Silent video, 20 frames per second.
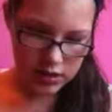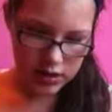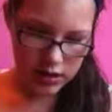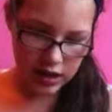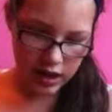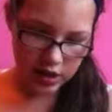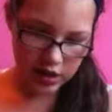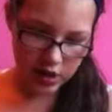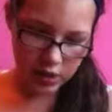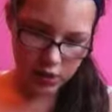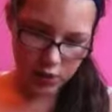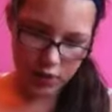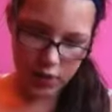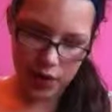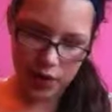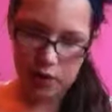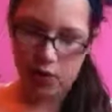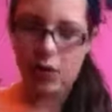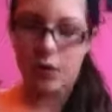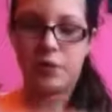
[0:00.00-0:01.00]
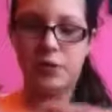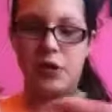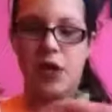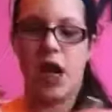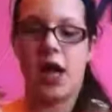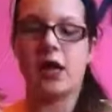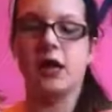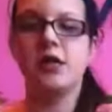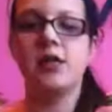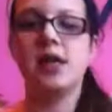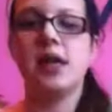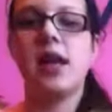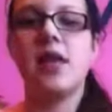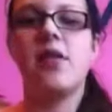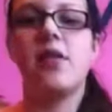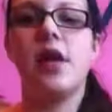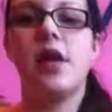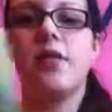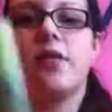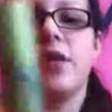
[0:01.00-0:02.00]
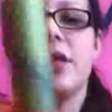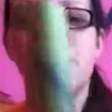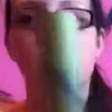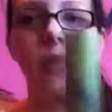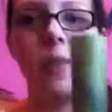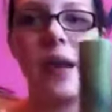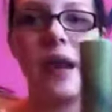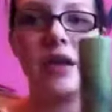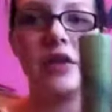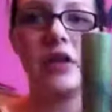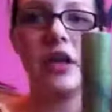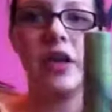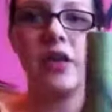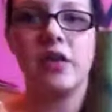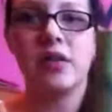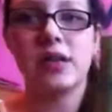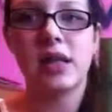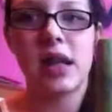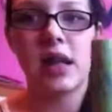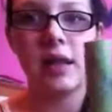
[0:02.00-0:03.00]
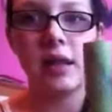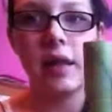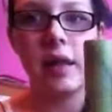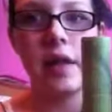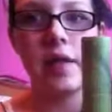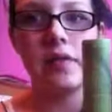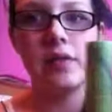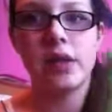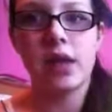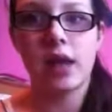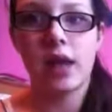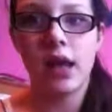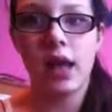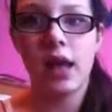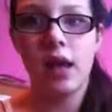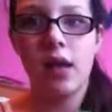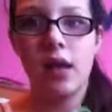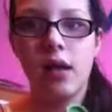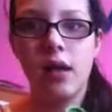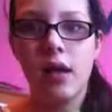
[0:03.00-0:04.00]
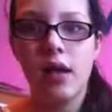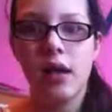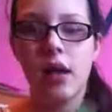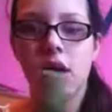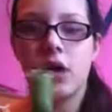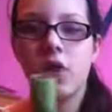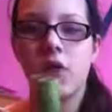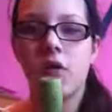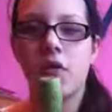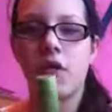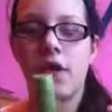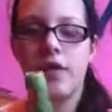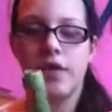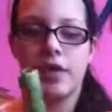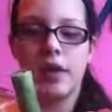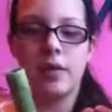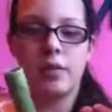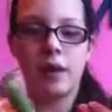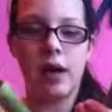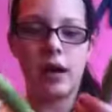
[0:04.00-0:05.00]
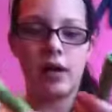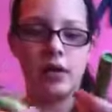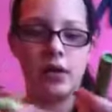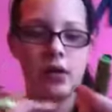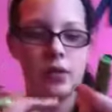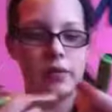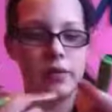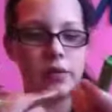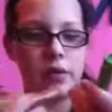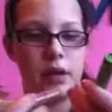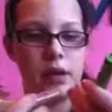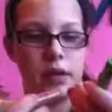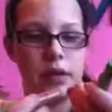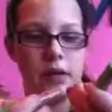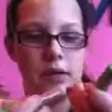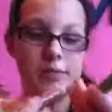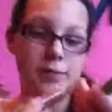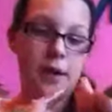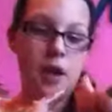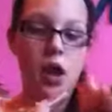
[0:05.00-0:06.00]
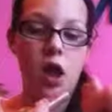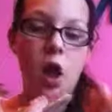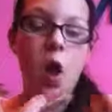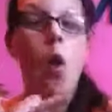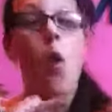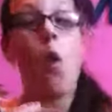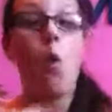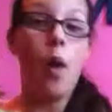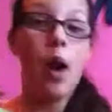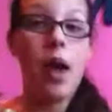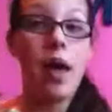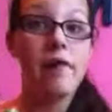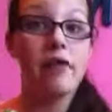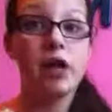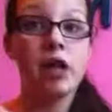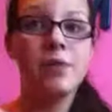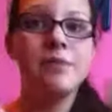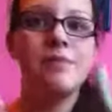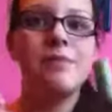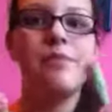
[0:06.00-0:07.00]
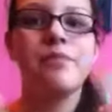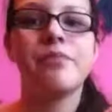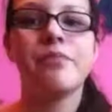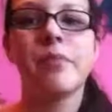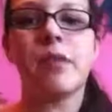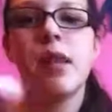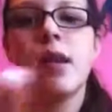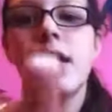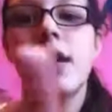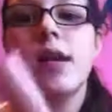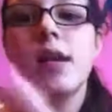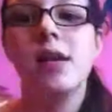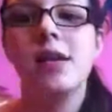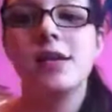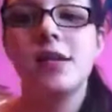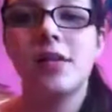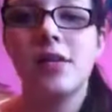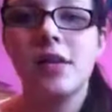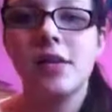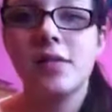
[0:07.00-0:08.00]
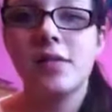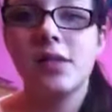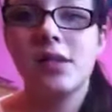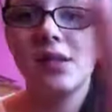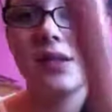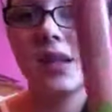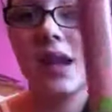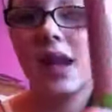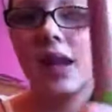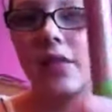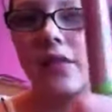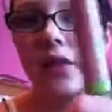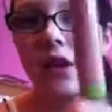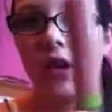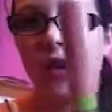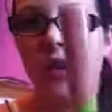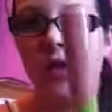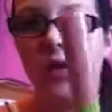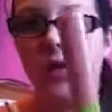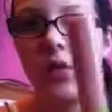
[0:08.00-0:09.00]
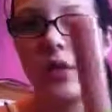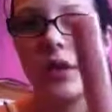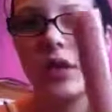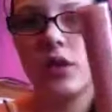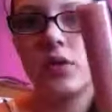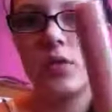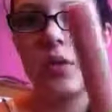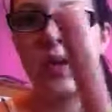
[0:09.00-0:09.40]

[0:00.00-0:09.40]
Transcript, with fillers: natural butter lip shines and they have really cool packaging. It looks like leaves, like eco-friendly, but I don't know if it really is, but whatever. So this one's kind of like a nudish